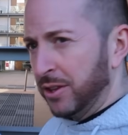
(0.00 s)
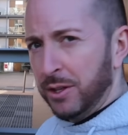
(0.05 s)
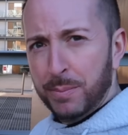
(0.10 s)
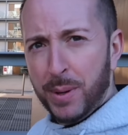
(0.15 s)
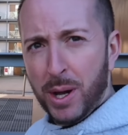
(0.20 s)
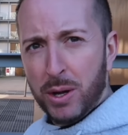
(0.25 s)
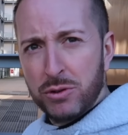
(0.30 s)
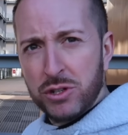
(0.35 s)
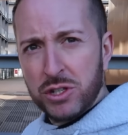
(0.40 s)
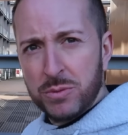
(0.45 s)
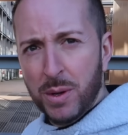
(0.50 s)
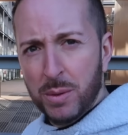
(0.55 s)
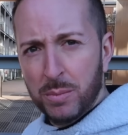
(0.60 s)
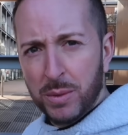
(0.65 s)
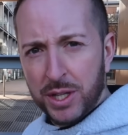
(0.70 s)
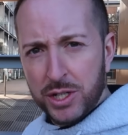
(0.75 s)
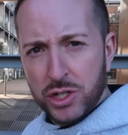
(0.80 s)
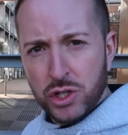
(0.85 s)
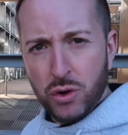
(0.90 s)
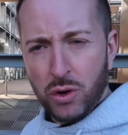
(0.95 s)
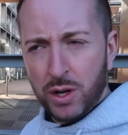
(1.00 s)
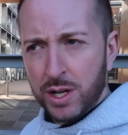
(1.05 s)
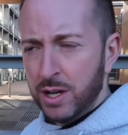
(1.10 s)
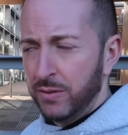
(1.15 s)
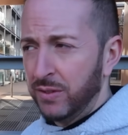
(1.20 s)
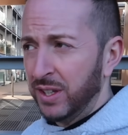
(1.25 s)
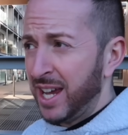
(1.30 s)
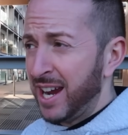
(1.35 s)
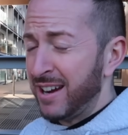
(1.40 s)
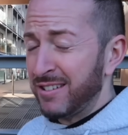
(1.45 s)
the postman with the trolley
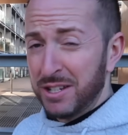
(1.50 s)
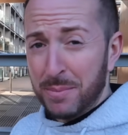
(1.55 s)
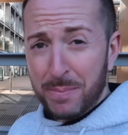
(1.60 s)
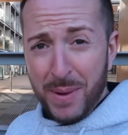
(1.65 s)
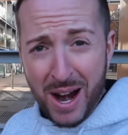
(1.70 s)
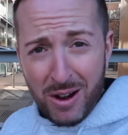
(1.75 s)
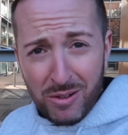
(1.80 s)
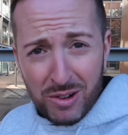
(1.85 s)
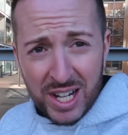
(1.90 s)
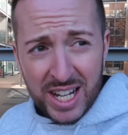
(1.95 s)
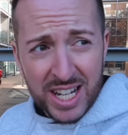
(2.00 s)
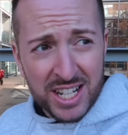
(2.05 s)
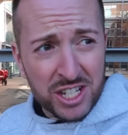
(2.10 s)
over there is apparently